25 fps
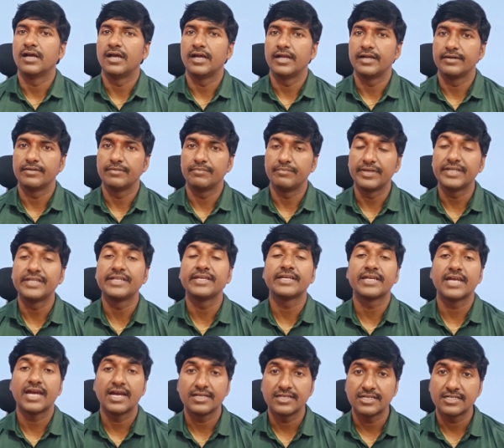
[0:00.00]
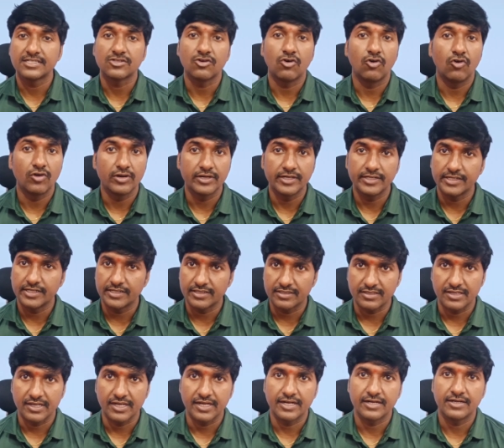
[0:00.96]
and many candidates are already
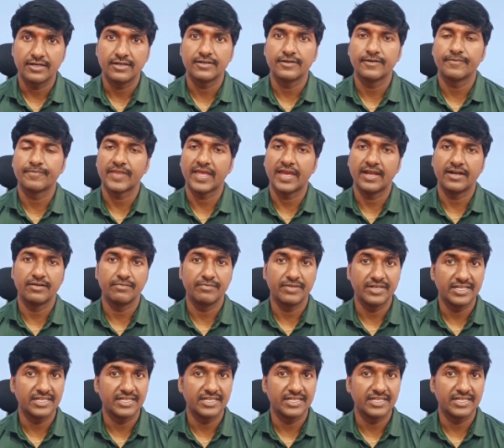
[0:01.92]
trained and